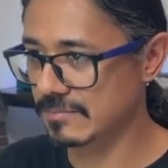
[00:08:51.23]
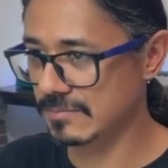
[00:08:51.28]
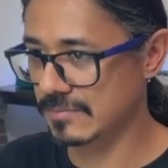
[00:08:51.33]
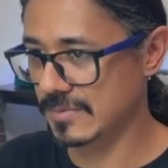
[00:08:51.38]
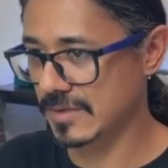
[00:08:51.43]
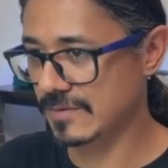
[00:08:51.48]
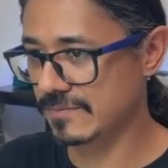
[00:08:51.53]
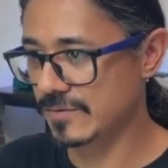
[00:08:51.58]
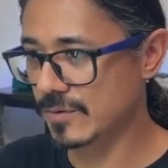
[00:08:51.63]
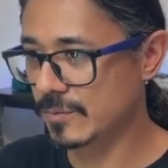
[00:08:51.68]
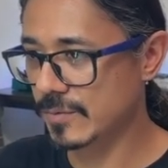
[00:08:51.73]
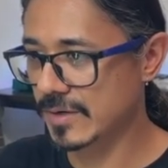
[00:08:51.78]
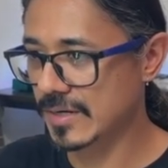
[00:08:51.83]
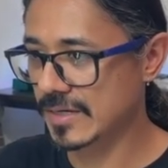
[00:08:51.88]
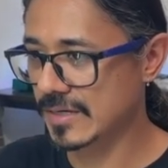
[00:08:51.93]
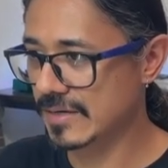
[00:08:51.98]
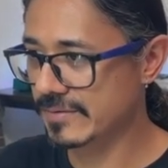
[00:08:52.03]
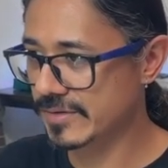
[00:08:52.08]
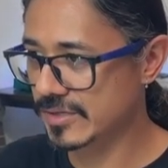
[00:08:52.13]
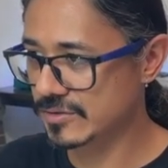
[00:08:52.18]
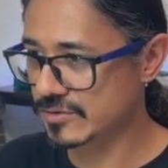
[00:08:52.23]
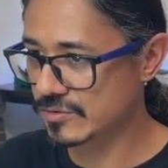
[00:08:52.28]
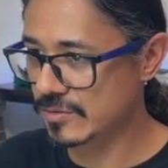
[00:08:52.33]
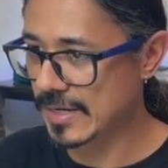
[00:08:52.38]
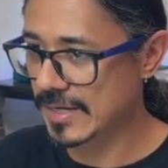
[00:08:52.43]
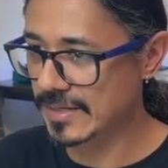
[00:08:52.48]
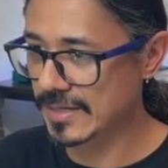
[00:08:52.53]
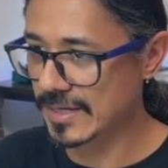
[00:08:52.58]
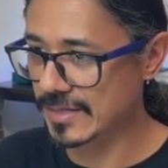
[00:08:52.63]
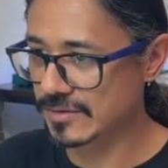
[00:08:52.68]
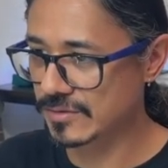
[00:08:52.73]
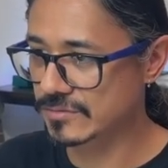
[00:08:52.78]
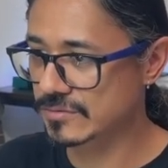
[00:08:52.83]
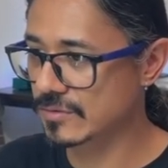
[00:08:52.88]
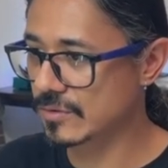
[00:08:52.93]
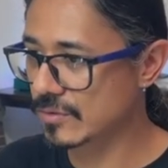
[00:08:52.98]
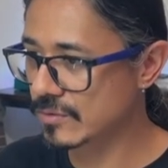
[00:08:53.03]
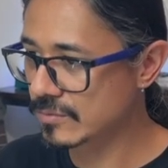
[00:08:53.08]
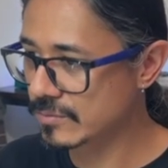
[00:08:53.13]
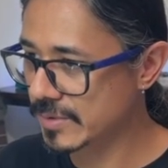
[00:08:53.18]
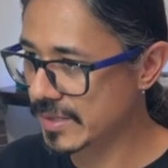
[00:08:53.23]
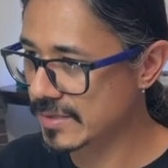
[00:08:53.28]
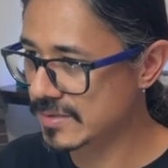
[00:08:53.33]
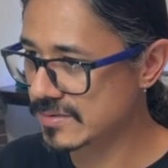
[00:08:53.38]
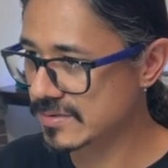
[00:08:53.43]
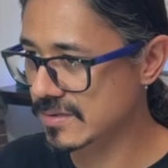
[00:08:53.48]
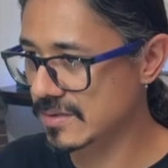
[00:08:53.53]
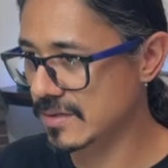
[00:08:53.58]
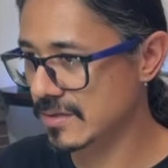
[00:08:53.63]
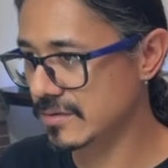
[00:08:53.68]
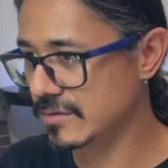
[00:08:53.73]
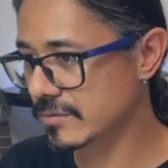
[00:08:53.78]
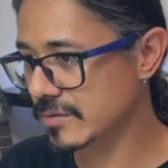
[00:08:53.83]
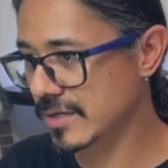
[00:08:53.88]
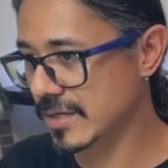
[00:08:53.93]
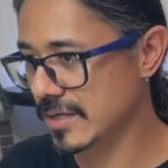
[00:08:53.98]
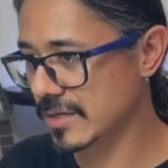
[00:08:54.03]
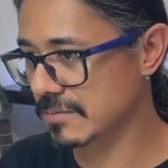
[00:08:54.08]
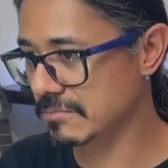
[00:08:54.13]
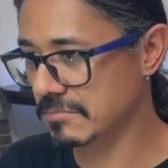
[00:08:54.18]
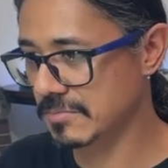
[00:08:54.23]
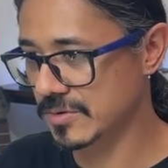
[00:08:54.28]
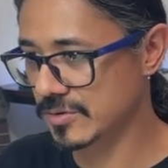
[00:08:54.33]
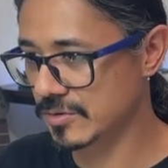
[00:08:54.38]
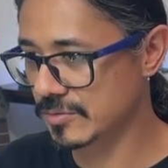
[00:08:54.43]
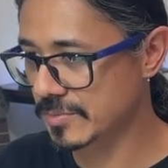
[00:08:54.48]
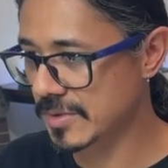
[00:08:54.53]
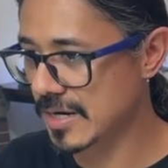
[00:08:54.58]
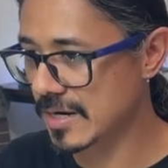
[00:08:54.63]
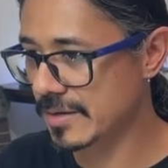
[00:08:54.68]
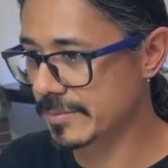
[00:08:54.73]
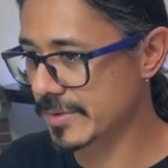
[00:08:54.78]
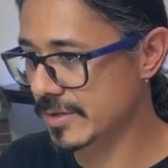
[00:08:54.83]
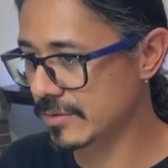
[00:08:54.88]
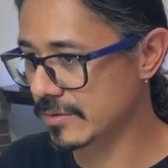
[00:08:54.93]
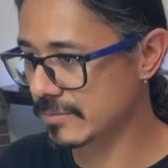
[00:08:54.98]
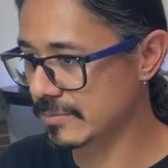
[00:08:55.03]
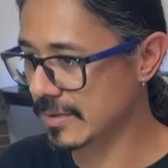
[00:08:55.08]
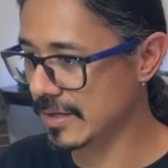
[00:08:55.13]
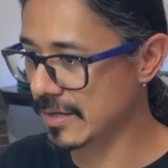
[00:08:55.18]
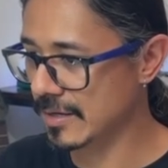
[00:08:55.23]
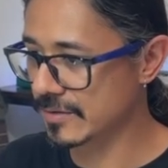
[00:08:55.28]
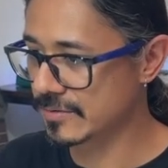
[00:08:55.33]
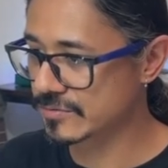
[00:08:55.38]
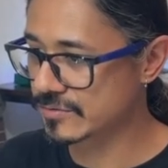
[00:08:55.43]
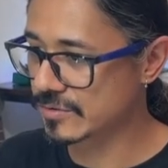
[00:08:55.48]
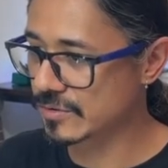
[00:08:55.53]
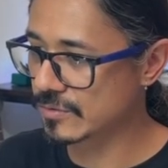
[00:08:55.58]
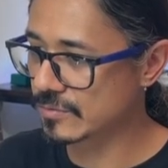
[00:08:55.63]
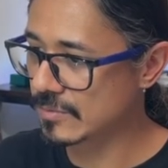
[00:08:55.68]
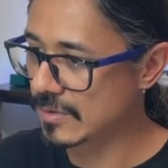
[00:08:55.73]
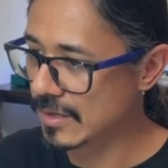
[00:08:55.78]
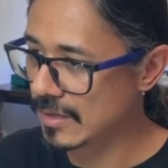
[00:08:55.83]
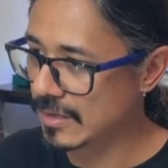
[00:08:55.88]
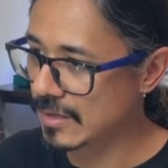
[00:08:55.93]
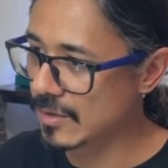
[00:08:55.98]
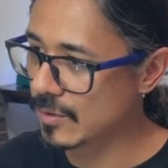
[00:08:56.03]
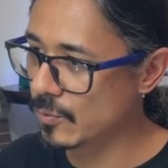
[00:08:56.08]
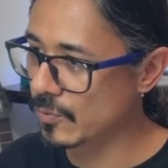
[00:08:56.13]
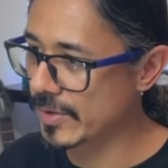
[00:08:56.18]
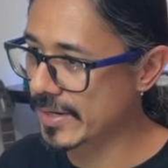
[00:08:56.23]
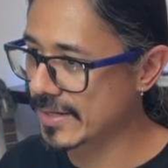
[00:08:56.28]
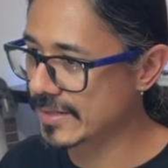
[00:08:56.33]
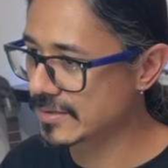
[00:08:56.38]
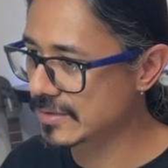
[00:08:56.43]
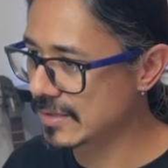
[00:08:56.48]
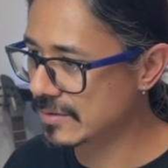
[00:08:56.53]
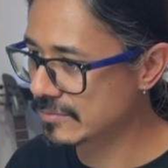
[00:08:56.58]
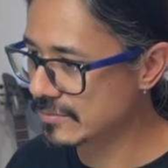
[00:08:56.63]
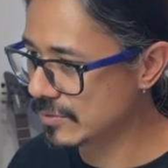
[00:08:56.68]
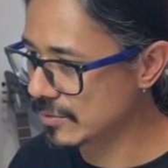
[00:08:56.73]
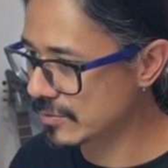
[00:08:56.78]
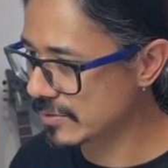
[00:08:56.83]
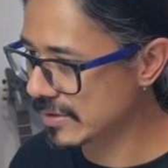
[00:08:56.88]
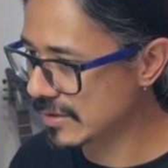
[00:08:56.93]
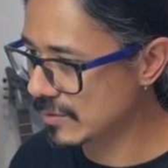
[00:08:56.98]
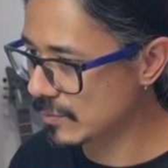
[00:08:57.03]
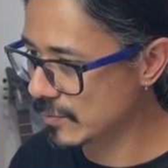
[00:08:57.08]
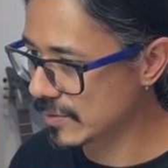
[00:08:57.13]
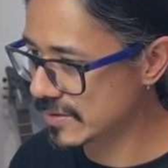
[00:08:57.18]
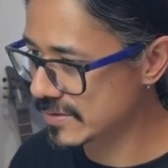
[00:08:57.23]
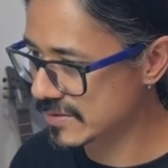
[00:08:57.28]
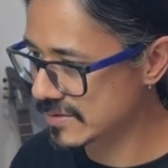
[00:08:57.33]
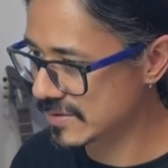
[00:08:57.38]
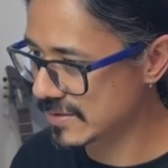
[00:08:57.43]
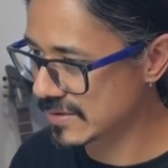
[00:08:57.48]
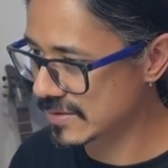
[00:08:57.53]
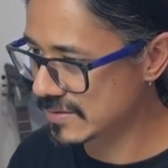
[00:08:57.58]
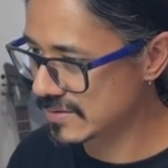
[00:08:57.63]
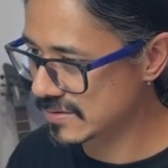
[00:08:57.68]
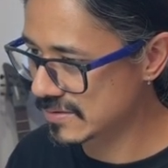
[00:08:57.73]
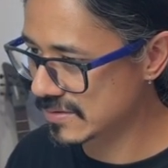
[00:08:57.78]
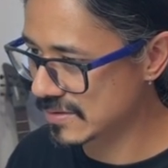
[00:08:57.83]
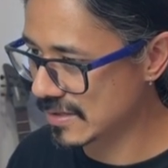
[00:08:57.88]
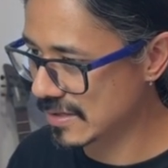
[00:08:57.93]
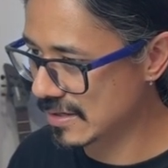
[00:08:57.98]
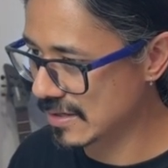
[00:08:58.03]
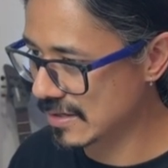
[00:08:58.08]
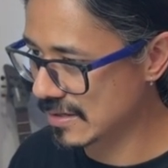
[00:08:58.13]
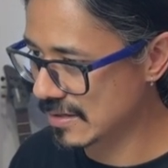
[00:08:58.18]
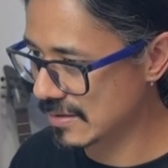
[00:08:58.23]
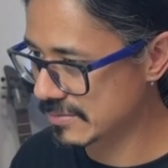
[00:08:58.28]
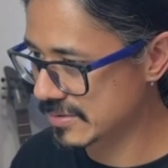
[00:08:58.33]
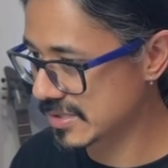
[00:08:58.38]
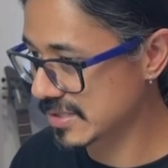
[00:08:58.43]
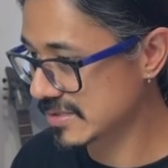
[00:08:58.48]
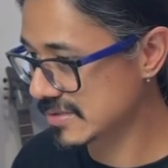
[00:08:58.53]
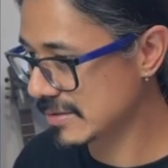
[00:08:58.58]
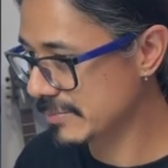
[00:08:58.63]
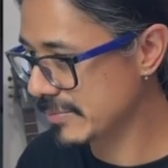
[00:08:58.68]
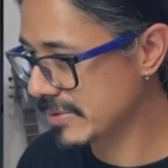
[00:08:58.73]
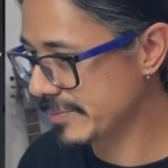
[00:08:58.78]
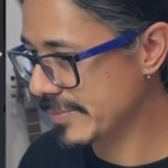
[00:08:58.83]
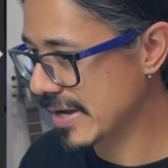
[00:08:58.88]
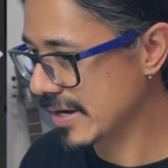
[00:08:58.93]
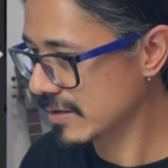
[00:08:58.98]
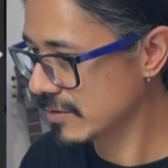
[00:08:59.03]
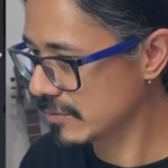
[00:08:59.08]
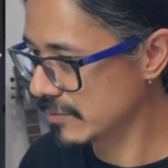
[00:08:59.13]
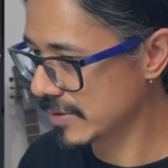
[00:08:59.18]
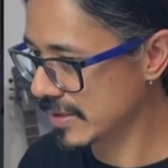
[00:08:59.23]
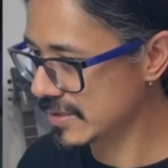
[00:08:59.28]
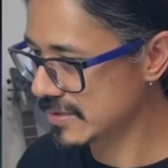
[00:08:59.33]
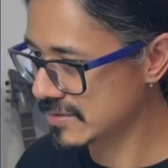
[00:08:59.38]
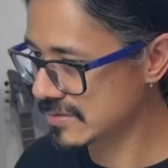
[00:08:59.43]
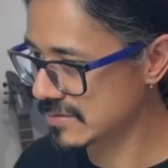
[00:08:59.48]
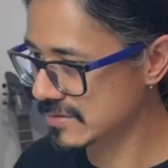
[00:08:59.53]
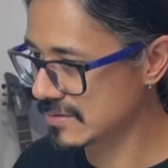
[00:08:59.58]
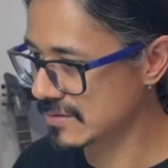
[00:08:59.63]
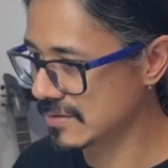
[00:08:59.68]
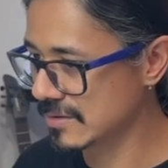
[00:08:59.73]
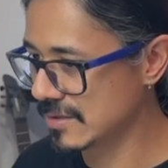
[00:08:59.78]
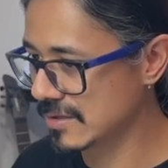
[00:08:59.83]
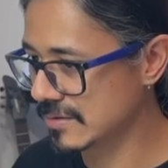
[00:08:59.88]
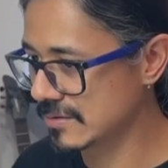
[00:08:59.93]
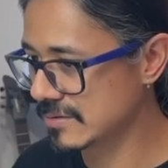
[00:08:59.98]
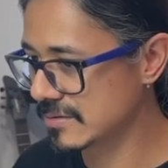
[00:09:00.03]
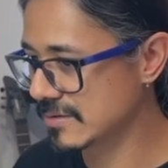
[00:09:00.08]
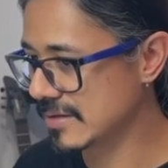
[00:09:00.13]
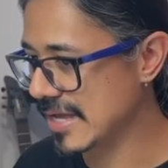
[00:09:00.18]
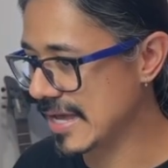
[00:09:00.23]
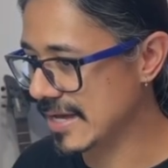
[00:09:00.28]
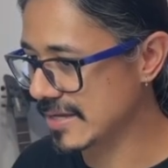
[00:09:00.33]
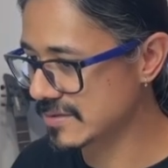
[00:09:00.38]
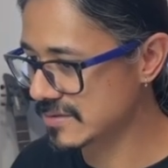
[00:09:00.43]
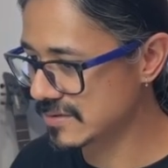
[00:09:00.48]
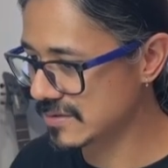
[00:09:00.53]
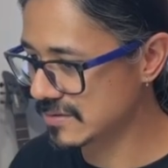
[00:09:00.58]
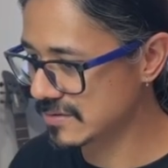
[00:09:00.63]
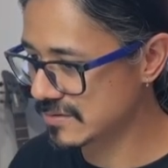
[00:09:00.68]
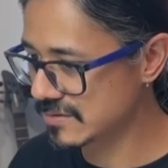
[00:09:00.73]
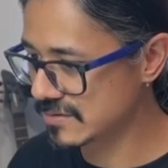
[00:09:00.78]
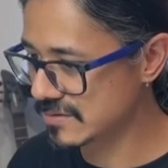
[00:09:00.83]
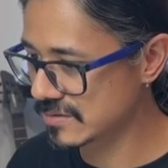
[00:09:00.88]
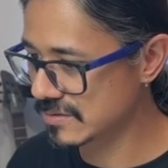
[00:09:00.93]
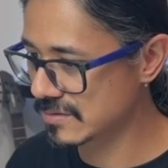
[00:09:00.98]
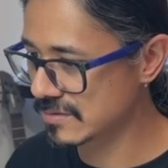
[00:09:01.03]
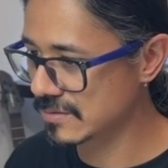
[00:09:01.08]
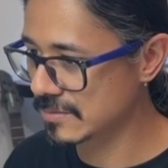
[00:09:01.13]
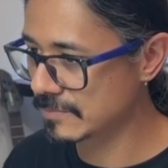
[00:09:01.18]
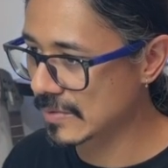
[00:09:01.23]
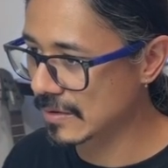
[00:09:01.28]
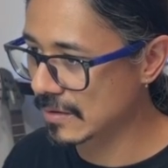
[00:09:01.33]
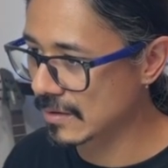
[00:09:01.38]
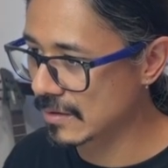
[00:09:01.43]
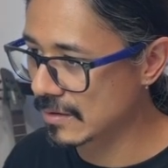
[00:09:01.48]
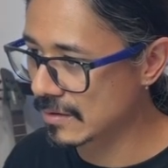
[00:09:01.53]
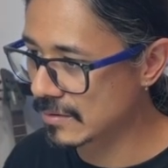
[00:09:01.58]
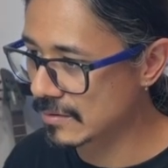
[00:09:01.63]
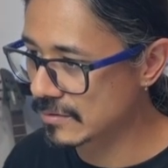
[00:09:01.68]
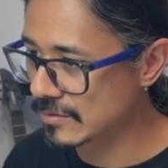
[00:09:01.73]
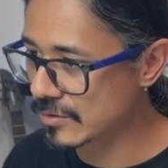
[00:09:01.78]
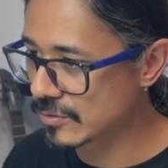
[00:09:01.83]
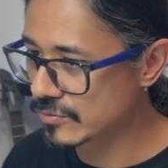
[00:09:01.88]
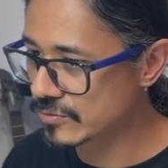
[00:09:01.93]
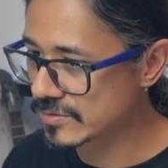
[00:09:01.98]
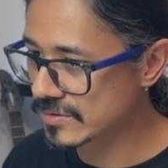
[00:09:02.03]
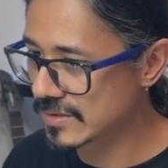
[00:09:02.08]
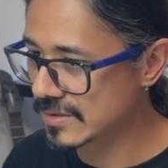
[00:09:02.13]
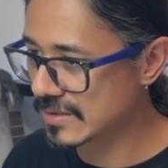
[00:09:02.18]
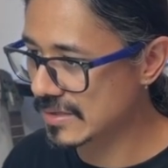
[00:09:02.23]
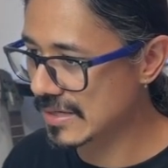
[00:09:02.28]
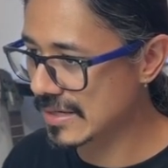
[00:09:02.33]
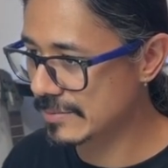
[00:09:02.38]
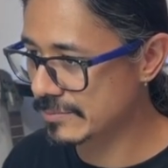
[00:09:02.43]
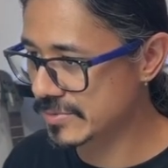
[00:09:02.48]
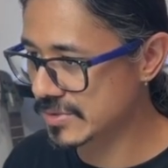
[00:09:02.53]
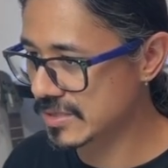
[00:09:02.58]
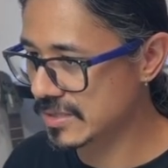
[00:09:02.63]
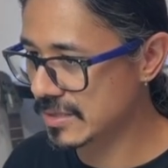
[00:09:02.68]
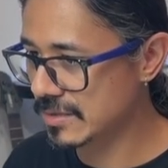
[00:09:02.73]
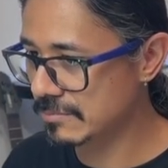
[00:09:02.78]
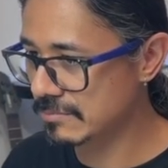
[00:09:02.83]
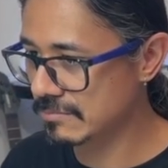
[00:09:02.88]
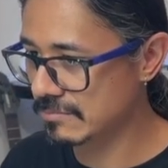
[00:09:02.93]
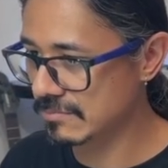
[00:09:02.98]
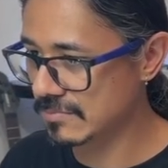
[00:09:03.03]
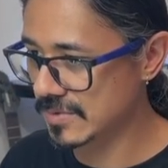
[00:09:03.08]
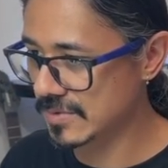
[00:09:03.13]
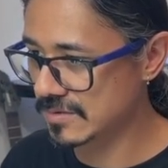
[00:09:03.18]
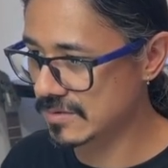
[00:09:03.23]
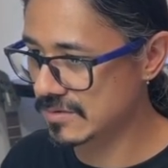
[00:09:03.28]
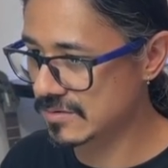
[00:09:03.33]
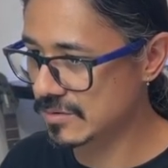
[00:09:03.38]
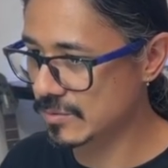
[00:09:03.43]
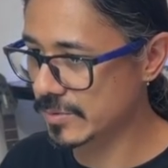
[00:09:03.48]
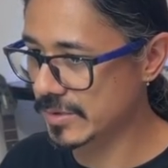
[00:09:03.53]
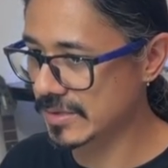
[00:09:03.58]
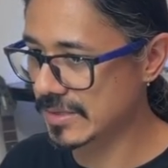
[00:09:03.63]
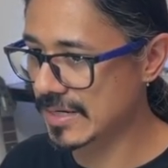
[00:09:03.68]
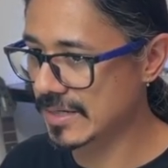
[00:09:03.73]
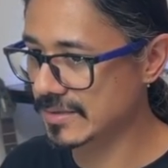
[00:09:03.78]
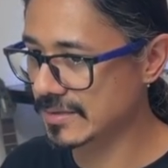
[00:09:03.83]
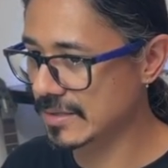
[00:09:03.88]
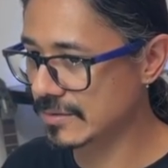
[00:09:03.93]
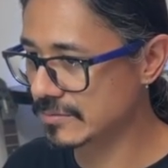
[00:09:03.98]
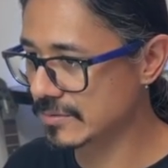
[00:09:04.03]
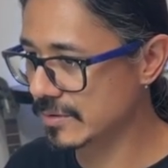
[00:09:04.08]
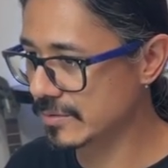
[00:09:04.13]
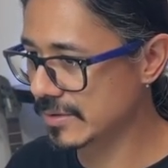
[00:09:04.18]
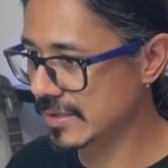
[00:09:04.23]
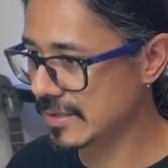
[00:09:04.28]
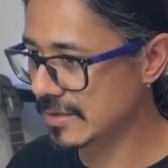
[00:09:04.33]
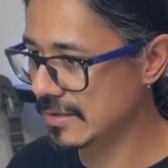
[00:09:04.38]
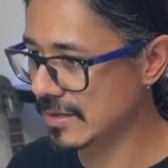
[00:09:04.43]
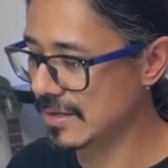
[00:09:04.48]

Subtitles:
if you want to give it a try at your own risk, you can, no problem at all. So what I downloaded was this, since I'm in macOS, under assets, Ghostty DMG. This is the one that I downloaded.